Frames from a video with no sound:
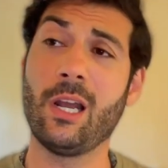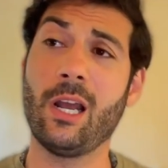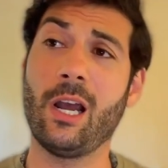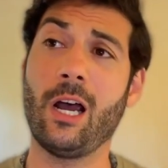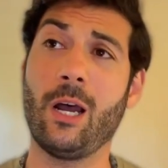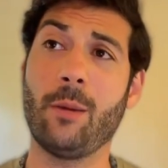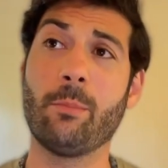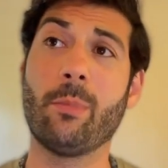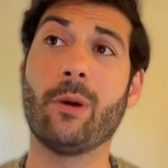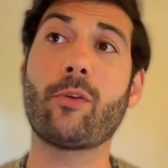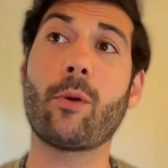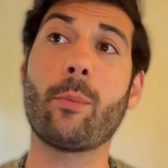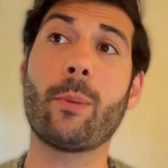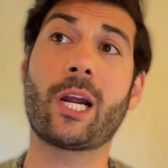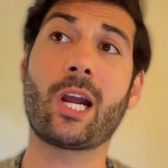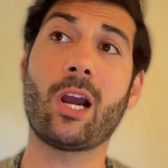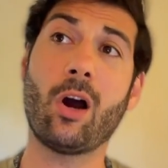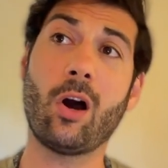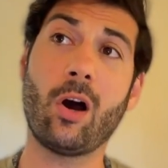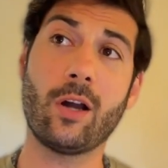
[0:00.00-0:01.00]
Um, but from a
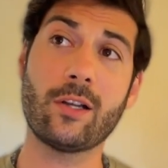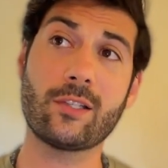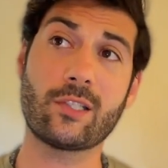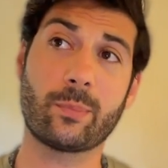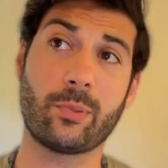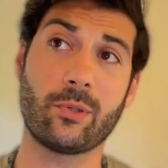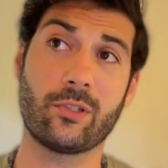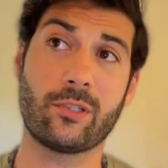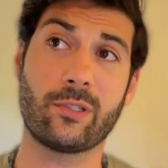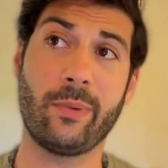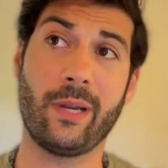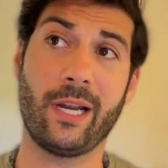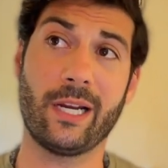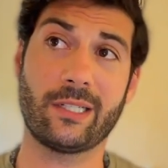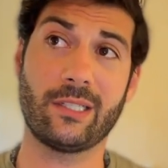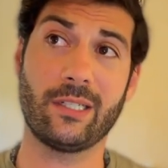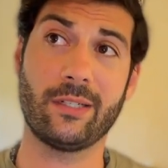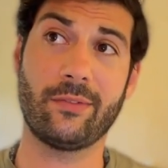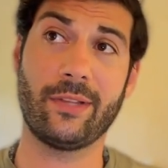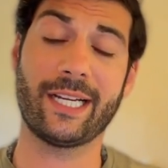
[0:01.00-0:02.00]
cost
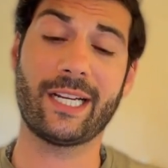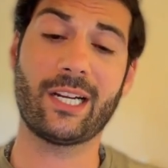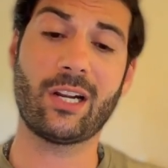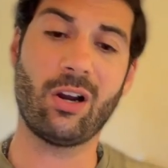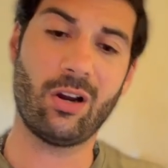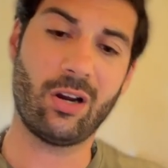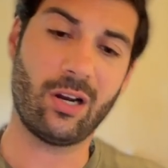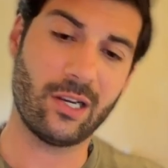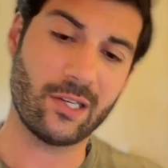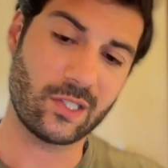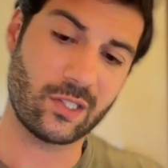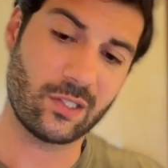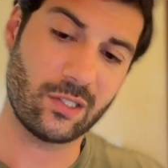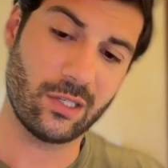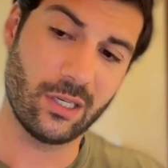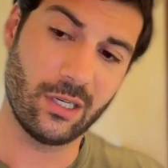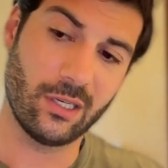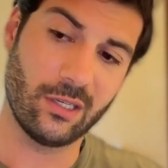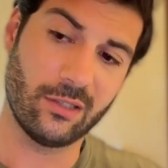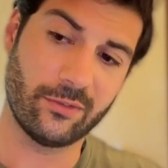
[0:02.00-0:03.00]
perspective, like cost
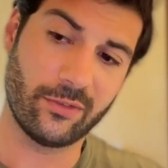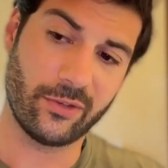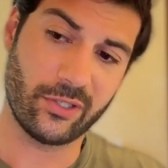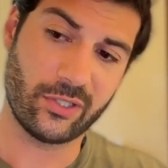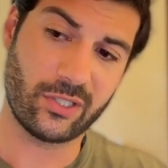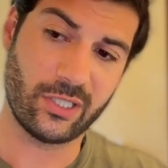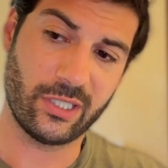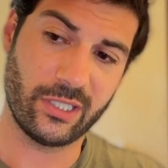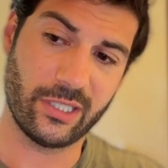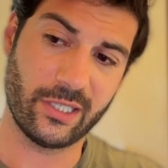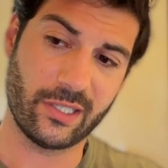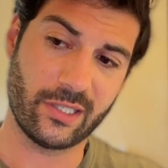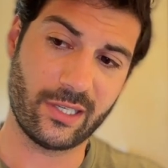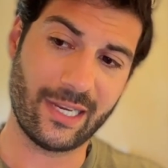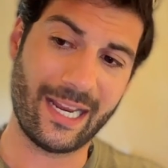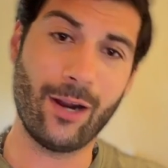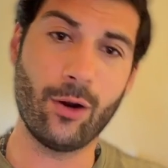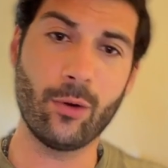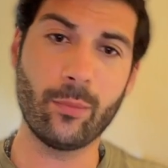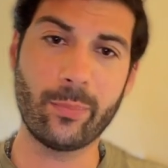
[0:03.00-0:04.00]

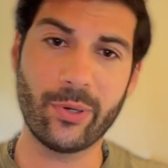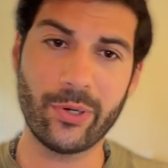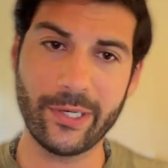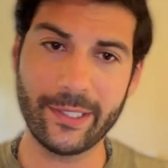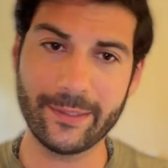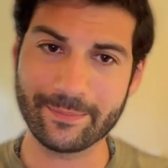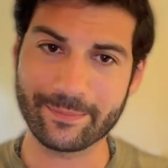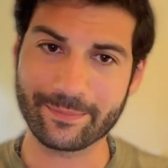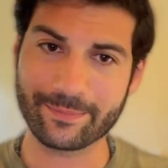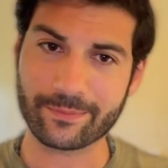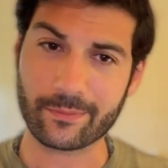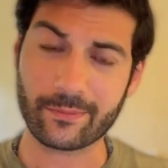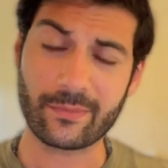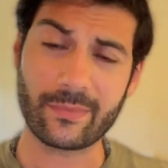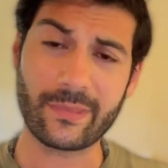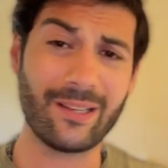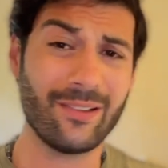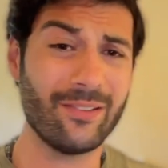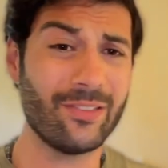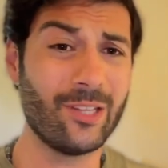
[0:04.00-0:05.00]
versus output,
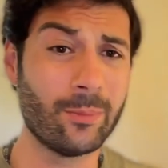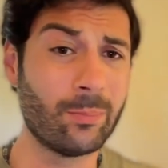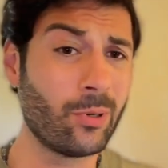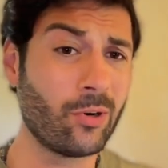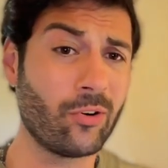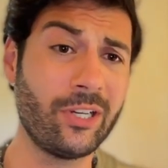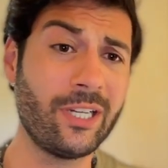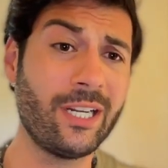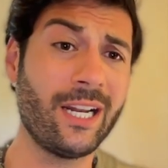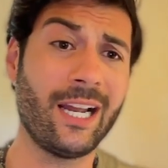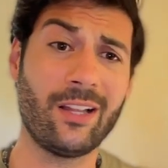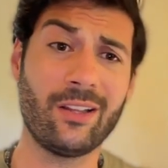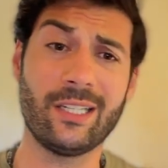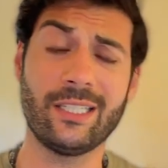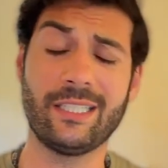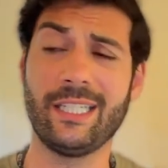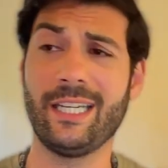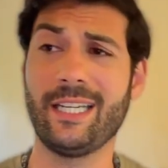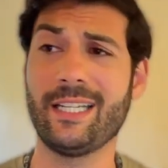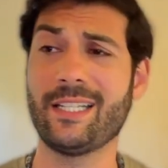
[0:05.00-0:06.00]
the Barrina
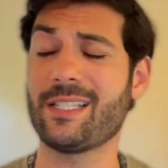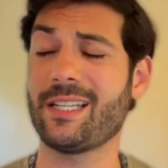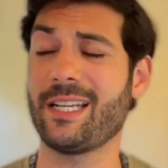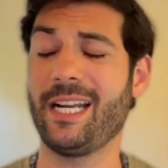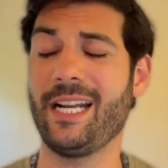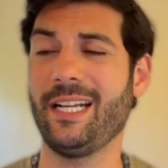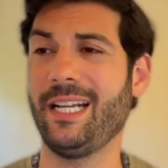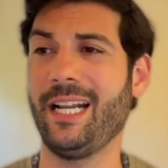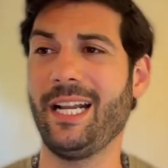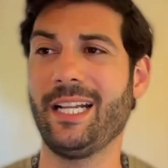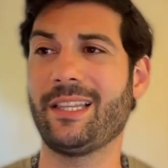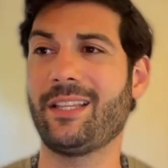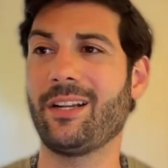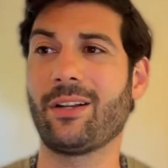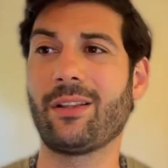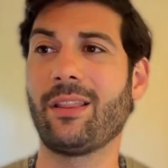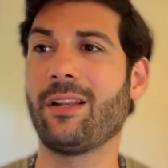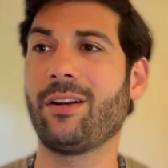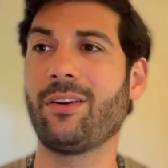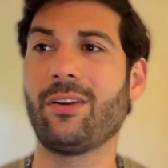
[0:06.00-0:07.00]
LEDs, it, it,
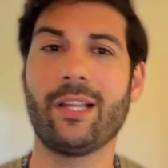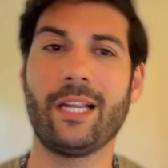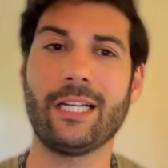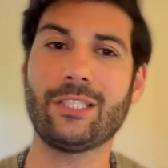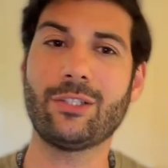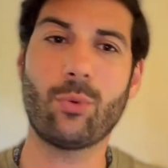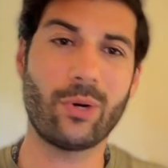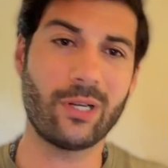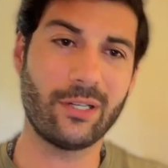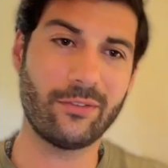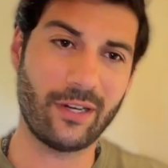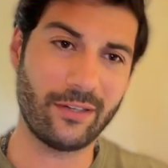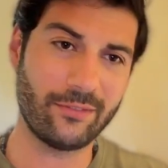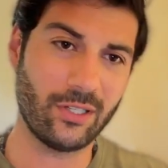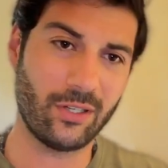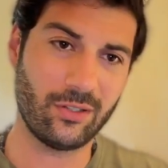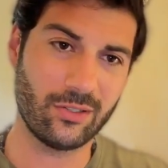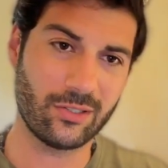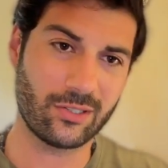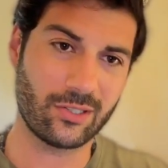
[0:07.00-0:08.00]
they're literally like
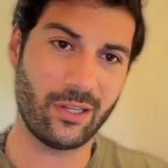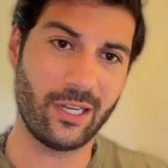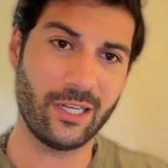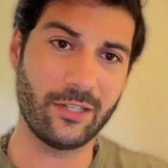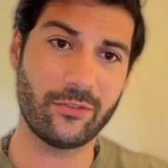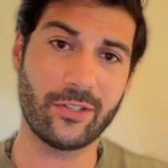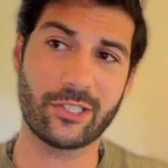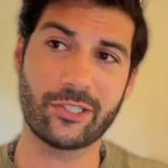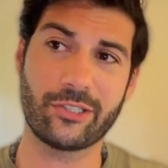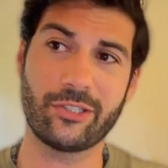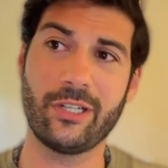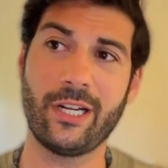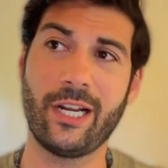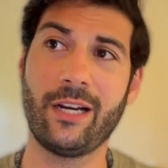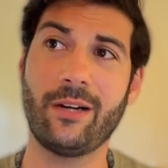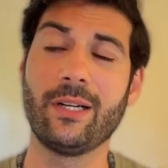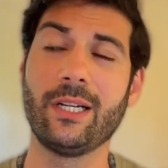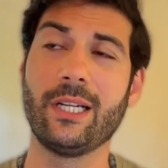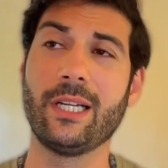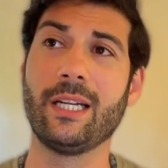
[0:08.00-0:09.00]
$25 a light fixture
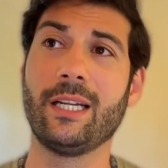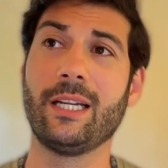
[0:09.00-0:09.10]
now.